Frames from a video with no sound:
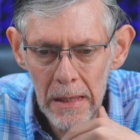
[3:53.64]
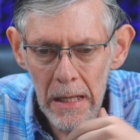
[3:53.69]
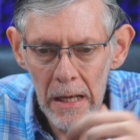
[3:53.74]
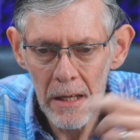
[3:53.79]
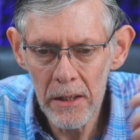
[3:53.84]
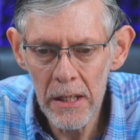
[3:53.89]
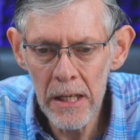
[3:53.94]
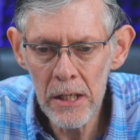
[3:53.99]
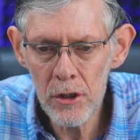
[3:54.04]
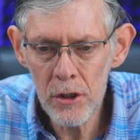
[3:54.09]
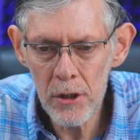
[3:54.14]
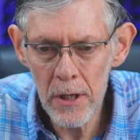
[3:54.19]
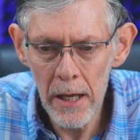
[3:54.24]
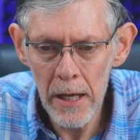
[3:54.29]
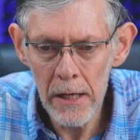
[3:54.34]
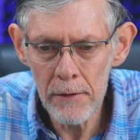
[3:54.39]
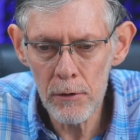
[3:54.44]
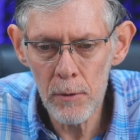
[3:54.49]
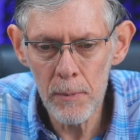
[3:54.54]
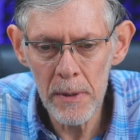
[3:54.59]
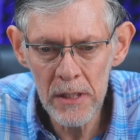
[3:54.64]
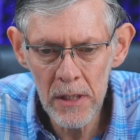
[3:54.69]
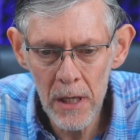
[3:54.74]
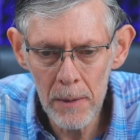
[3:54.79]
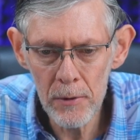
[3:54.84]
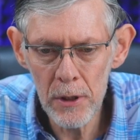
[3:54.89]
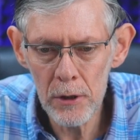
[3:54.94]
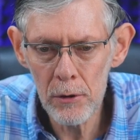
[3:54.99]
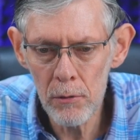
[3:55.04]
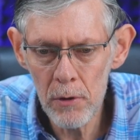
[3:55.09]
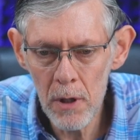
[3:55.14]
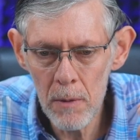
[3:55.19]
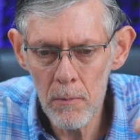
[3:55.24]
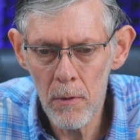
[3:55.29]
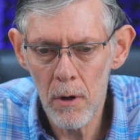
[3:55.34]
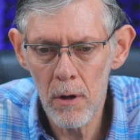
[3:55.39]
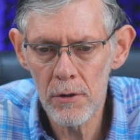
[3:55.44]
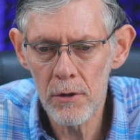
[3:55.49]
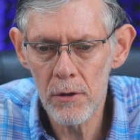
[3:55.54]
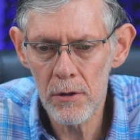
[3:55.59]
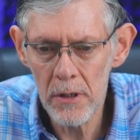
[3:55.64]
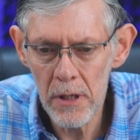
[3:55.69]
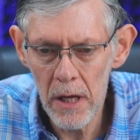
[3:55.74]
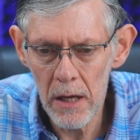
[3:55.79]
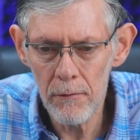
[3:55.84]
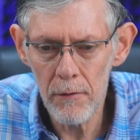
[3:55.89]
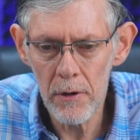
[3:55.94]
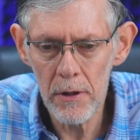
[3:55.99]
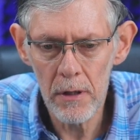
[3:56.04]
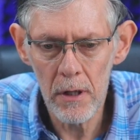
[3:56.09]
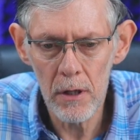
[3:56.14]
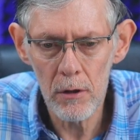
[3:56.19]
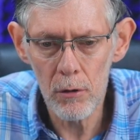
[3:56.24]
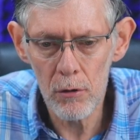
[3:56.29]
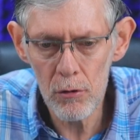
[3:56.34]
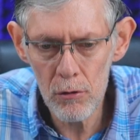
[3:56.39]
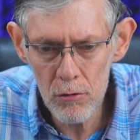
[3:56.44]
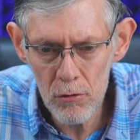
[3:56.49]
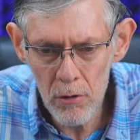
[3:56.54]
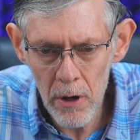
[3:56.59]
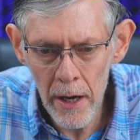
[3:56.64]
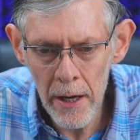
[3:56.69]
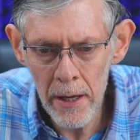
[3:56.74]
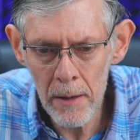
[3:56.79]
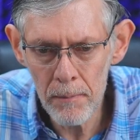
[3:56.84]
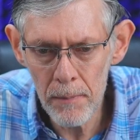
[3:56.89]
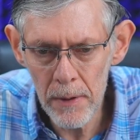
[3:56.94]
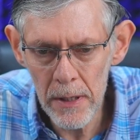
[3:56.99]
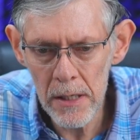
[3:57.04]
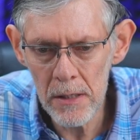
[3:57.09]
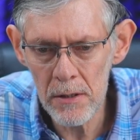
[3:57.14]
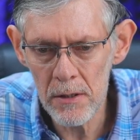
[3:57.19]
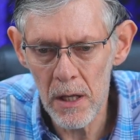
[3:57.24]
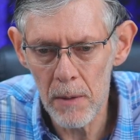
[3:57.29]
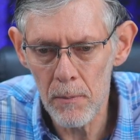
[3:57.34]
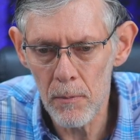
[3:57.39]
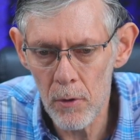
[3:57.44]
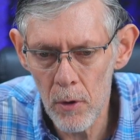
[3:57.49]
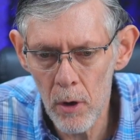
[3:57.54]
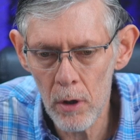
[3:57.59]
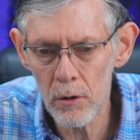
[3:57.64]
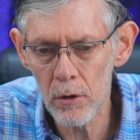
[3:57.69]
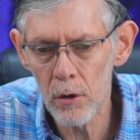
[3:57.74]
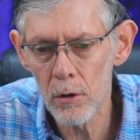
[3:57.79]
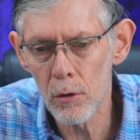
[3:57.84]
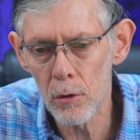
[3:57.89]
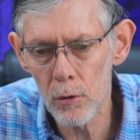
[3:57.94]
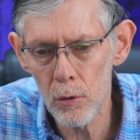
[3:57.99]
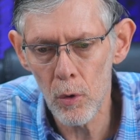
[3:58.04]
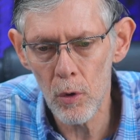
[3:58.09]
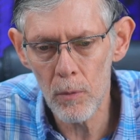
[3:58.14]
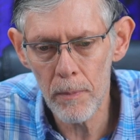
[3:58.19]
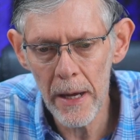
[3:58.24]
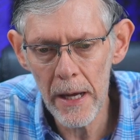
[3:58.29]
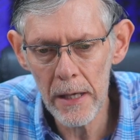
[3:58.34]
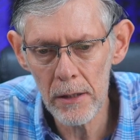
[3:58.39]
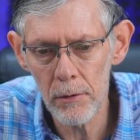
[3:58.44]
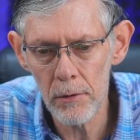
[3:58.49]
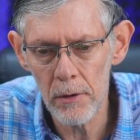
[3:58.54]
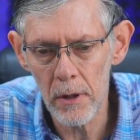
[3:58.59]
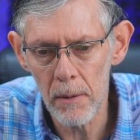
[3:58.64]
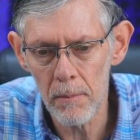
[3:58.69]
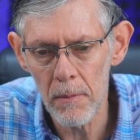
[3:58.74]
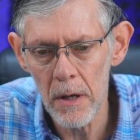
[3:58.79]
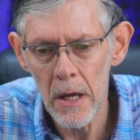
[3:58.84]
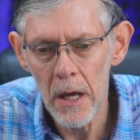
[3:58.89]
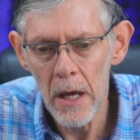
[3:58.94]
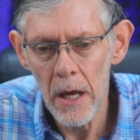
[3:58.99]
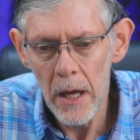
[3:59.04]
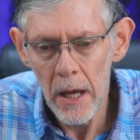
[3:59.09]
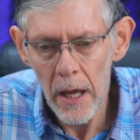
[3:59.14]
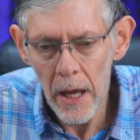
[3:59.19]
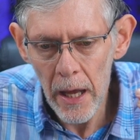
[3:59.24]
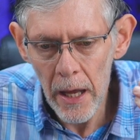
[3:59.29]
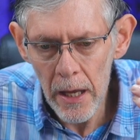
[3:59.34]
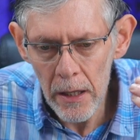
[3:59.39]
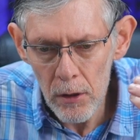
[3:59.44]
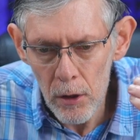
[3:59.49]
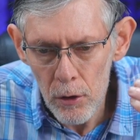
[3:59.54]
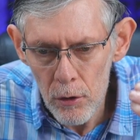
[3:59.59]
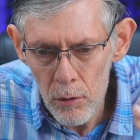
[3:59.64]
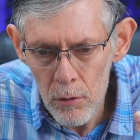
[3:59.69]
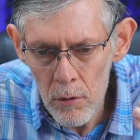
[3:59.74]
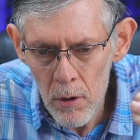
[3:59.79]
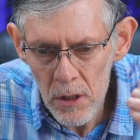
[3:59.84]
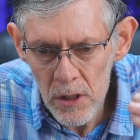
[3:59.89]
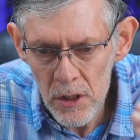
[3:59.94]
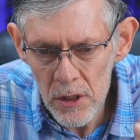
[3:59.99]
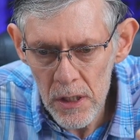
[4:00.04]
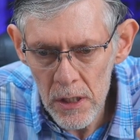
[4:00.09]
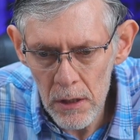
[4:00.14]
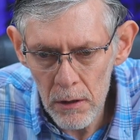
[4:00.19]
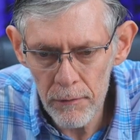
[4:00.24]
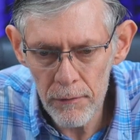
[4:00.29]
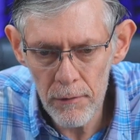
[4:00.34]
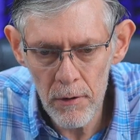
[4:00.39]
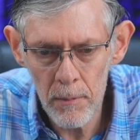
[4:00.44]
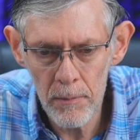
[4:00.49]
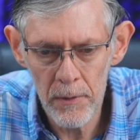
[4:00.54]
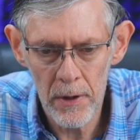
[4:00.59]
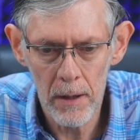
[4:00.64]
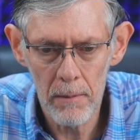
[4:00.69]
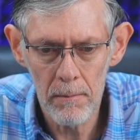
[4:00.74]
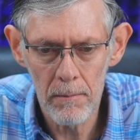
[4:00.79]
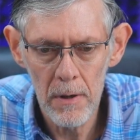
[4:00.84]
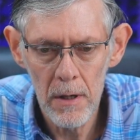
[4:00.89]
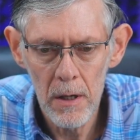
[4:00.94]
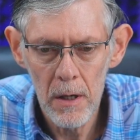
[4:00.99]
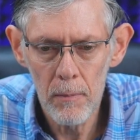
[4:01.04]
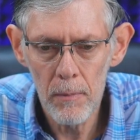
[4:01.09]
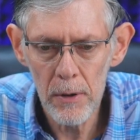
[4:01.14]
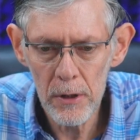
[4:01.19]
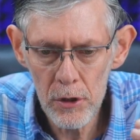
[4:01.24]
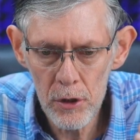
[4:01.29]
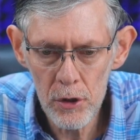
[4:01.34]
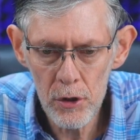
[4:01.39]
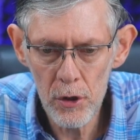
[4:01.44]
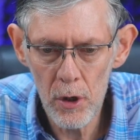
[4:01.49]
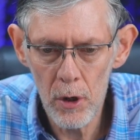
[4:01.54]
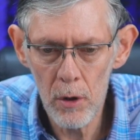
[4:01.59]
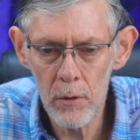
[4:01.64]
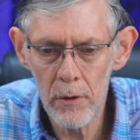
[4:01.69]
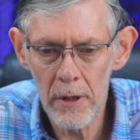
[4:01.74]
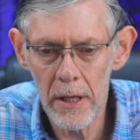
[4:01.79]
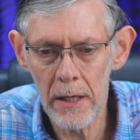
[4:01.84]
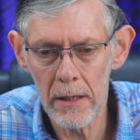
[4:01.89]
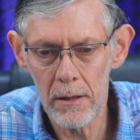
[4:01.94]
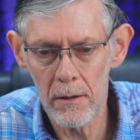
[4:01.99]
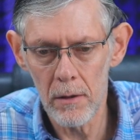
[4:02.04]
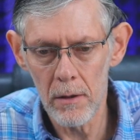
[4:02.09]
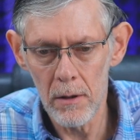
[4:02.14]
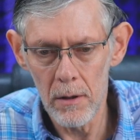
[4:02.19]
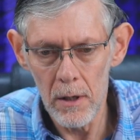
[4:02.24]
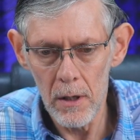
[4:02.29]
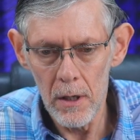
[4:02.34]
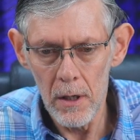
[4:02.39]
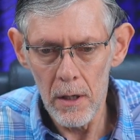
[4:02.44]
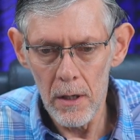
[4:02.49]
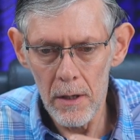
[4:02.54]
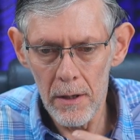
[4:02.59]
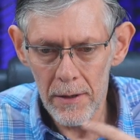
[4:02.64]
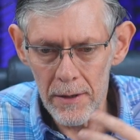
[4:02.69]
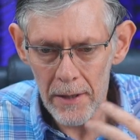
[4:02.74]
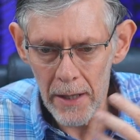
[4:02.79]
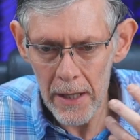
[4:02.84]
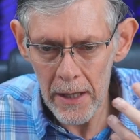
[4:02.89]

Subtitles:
teach slaves to be subject to their masters in everything, to try and please them, not to talk back to them, and do not steal from them, but show that they